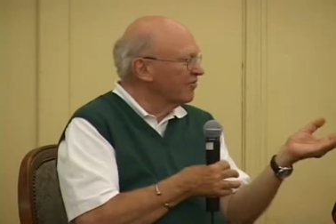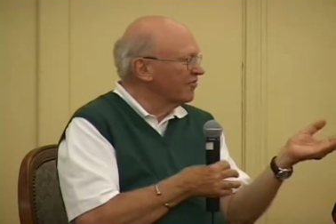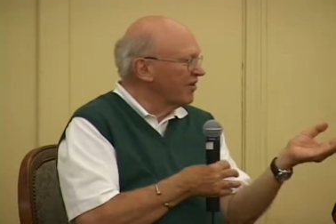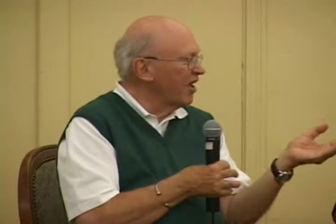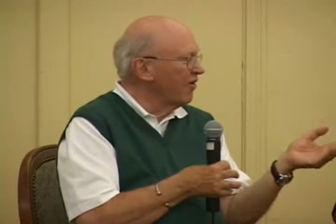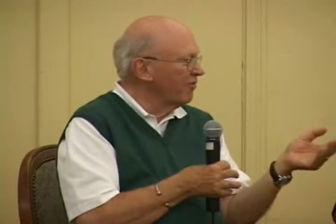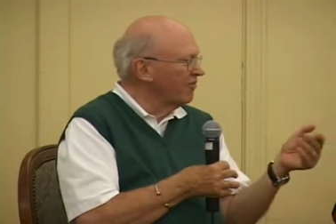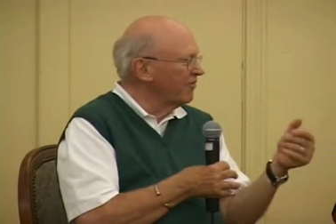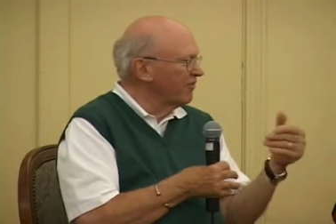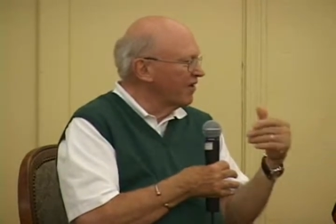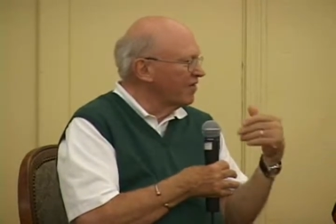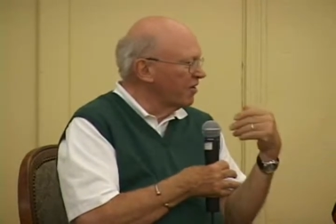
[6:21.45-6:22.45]
self
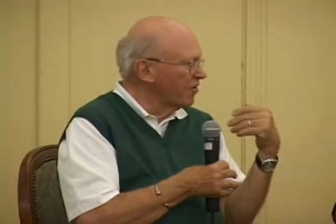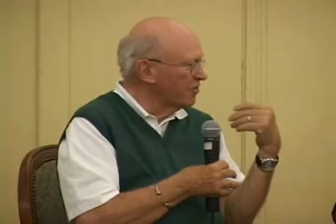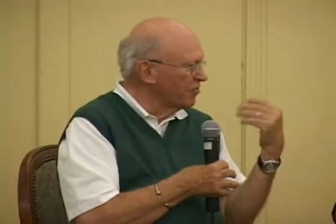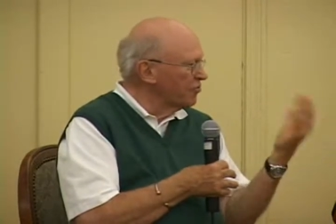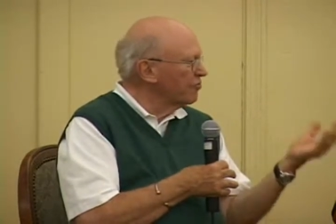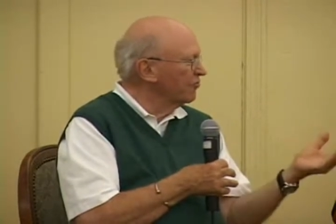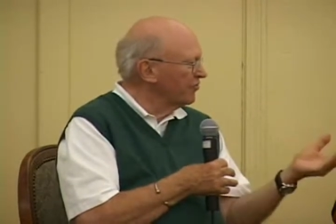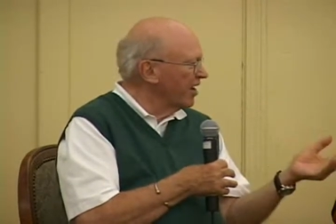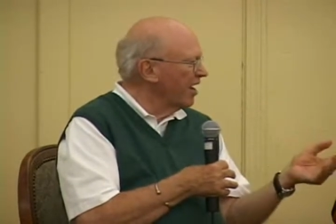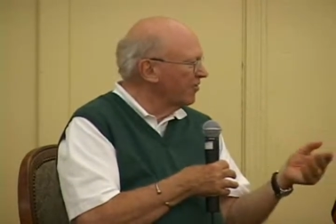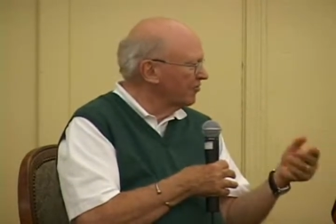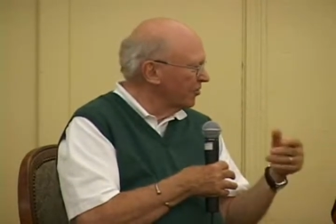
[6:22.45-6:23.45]
and their
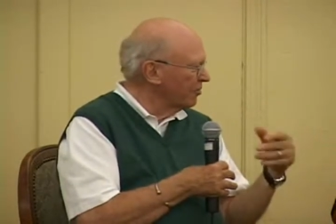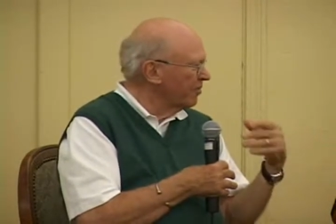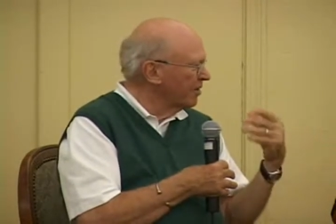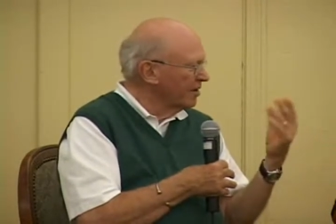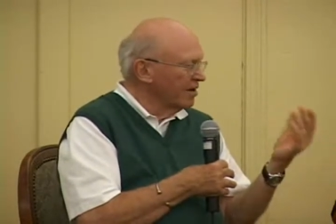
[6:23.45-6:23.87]
enthusiasm